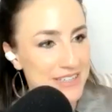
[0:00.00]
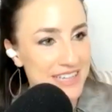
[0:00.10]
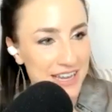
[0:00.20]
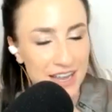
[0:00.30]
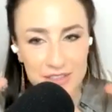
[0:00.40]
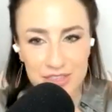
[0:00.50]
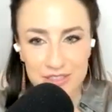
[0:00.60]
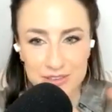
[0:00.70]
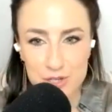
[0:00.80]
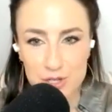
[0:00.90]
is.
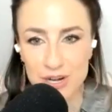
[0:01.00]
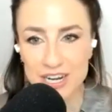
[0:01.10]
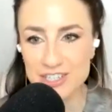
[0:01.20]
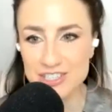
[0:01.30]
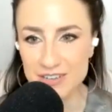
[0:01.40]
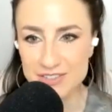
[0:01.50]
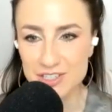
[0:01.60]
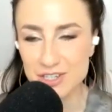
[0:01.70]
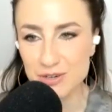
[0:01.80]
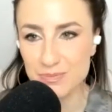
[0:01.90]
New York, I just have
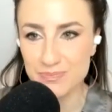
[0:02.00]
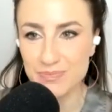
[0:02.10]
such a